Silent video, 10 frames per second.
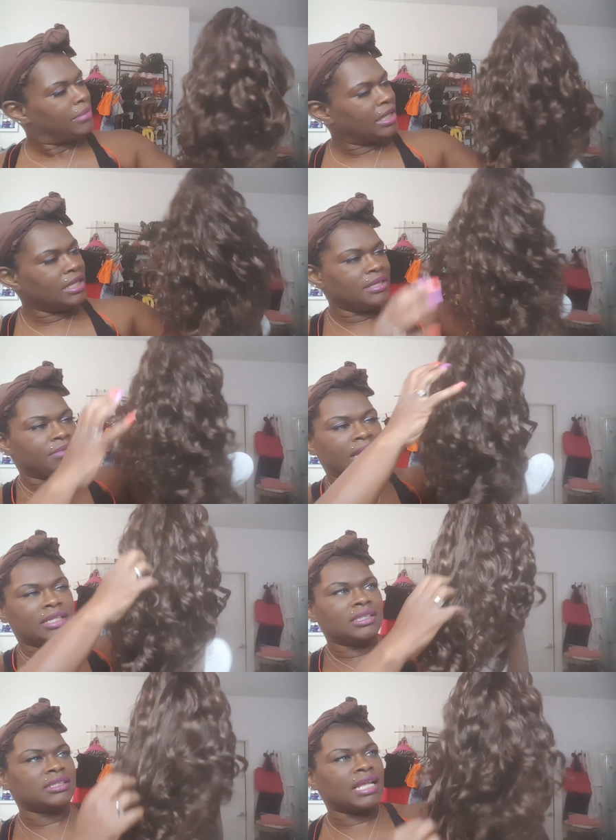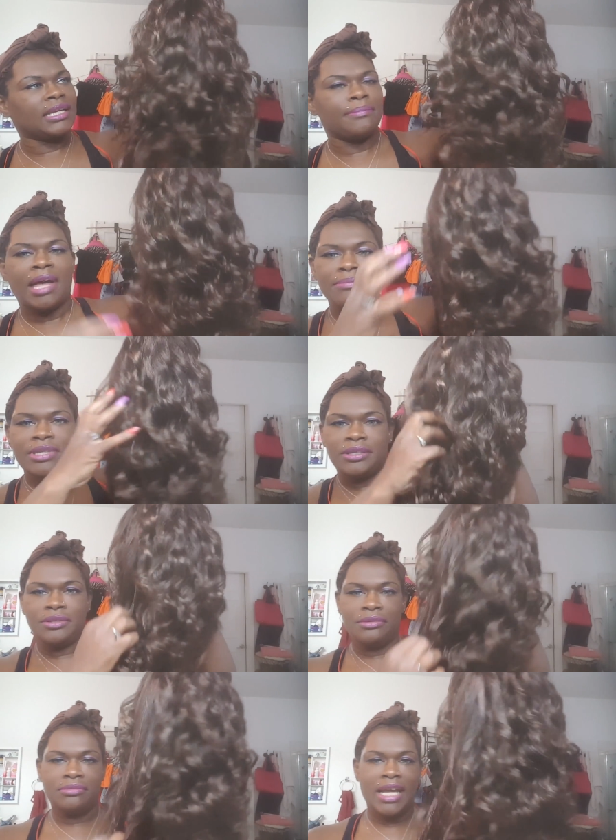But anyway, it looks like it might be
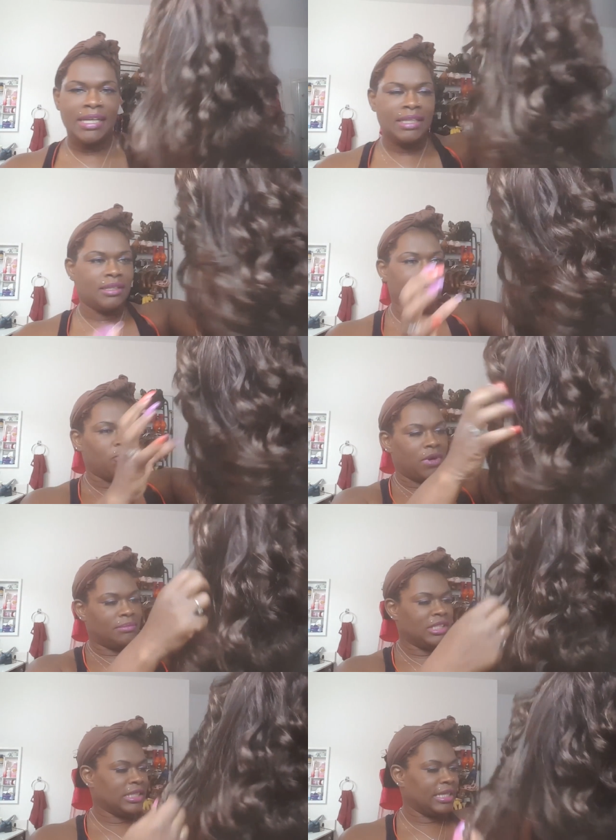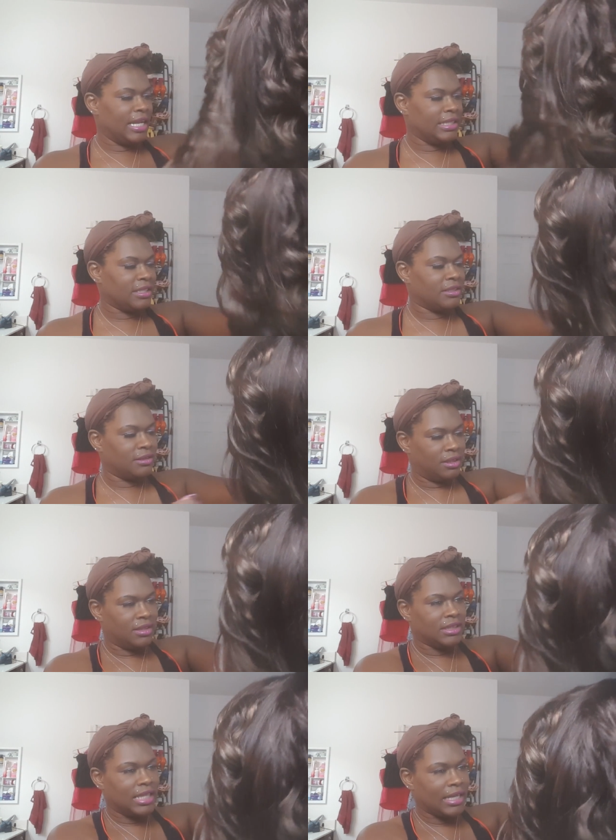cute. Now that the more I'm looking at it,
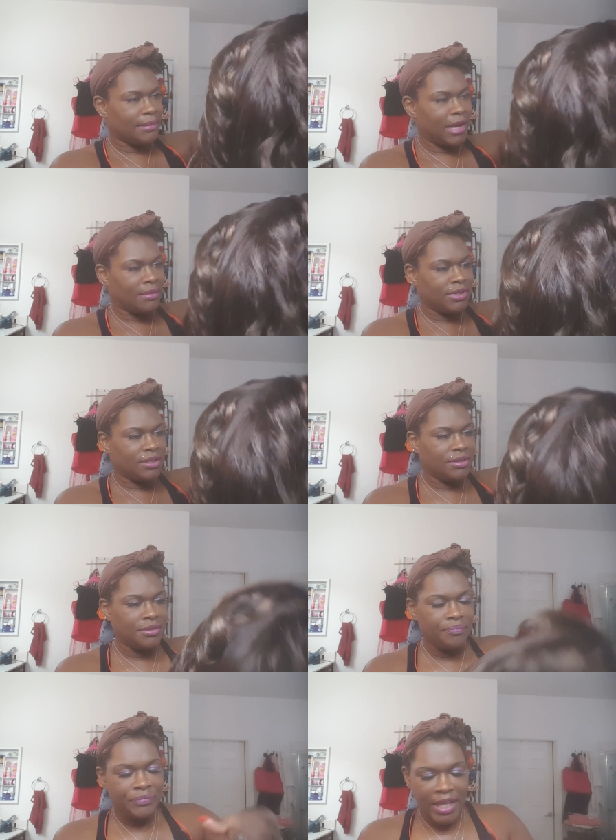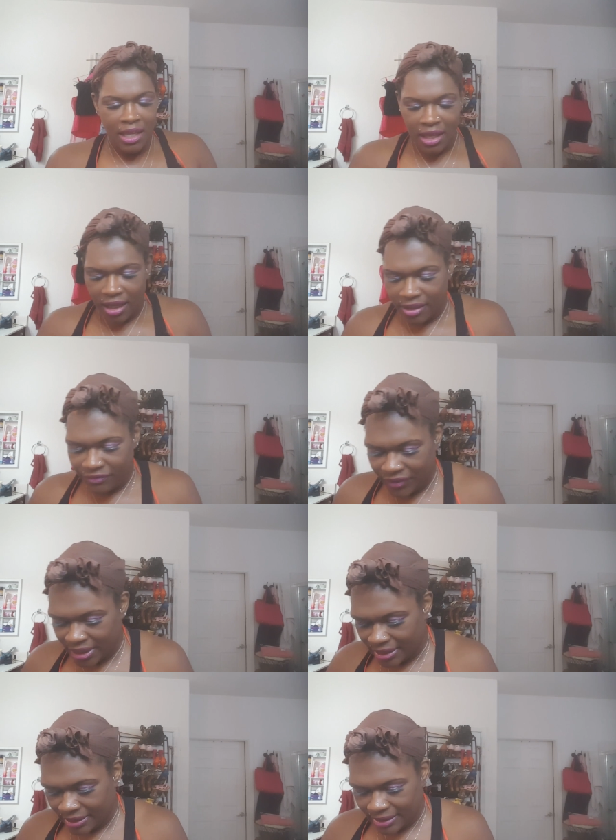it looks like it might be cute. I'm
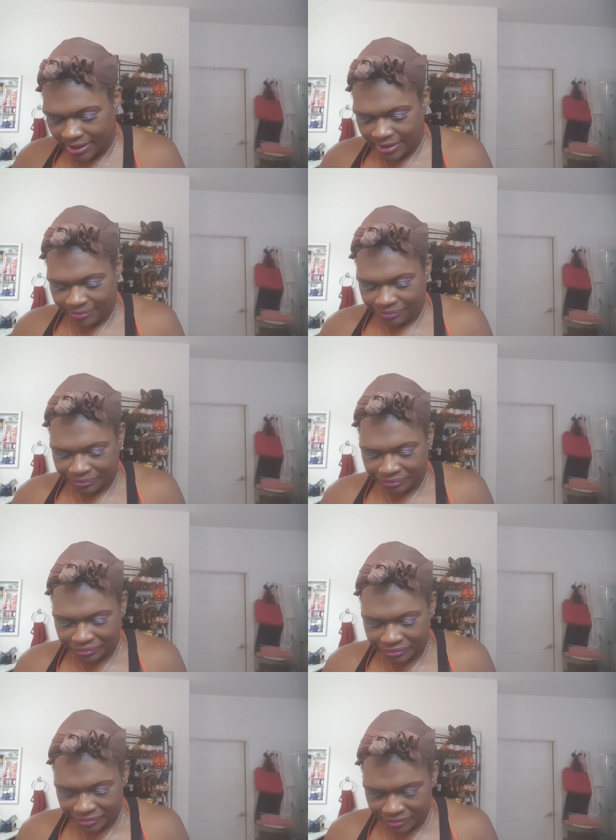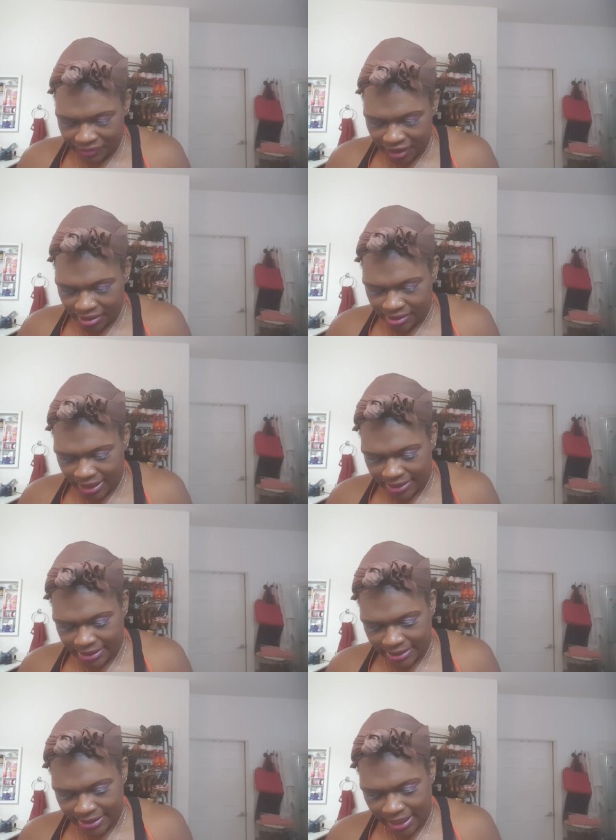finna um
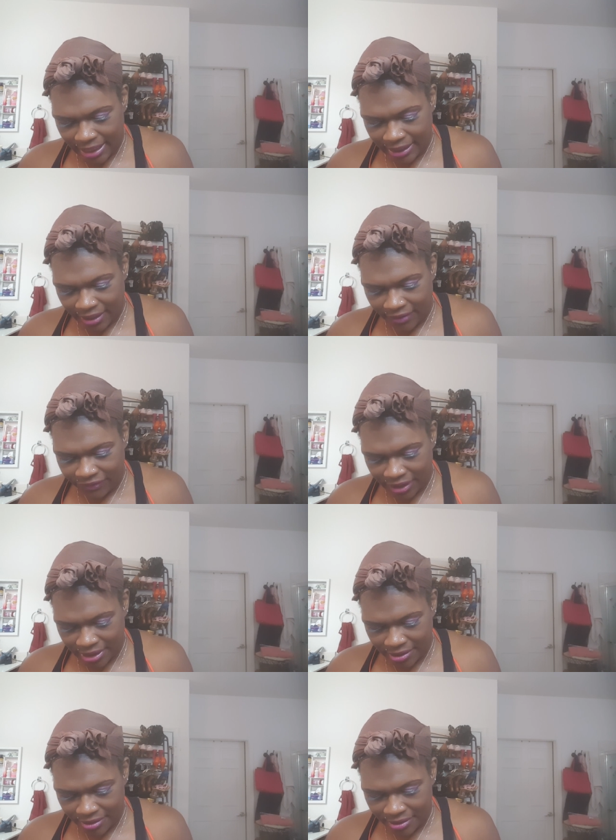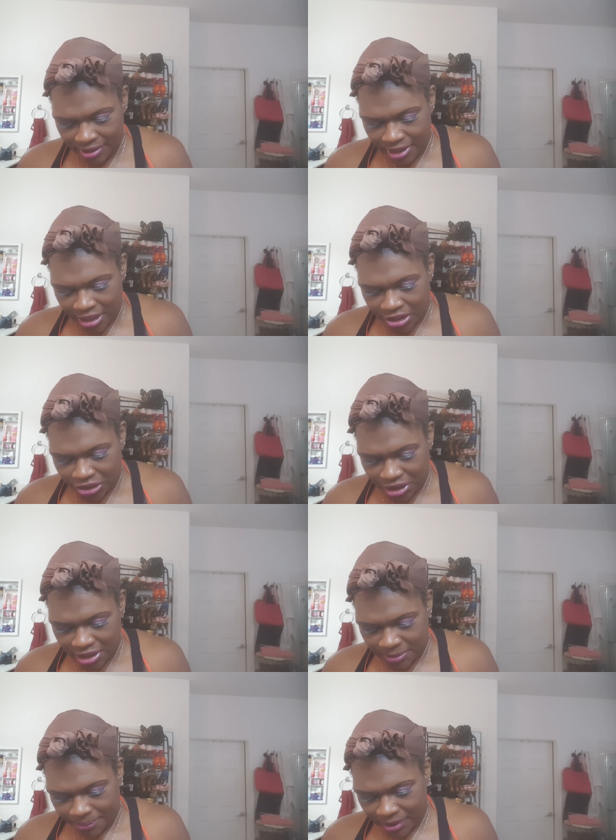take this tag off of here.
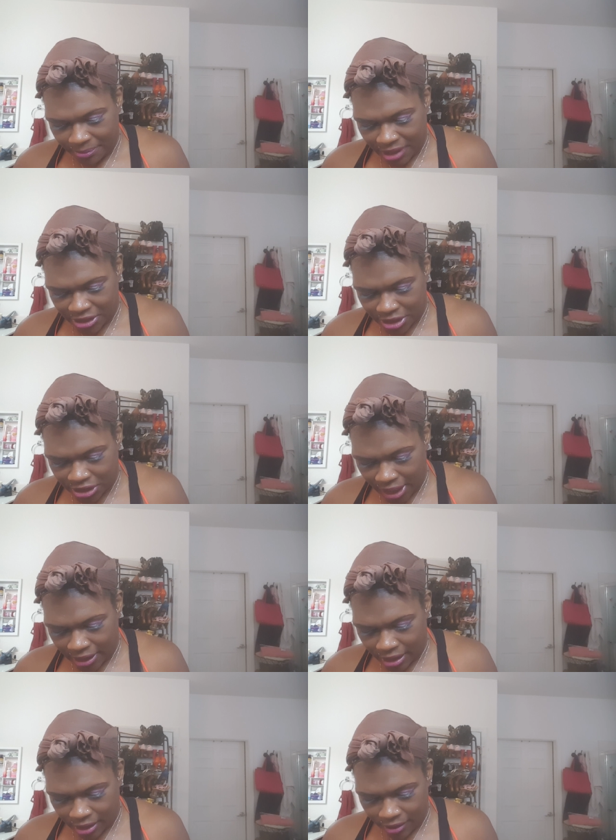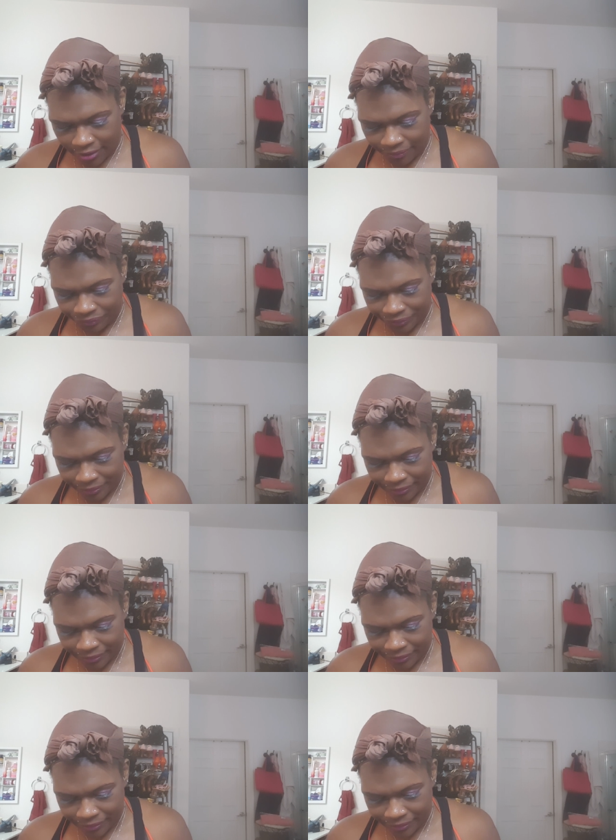She is pretty much a shake and go.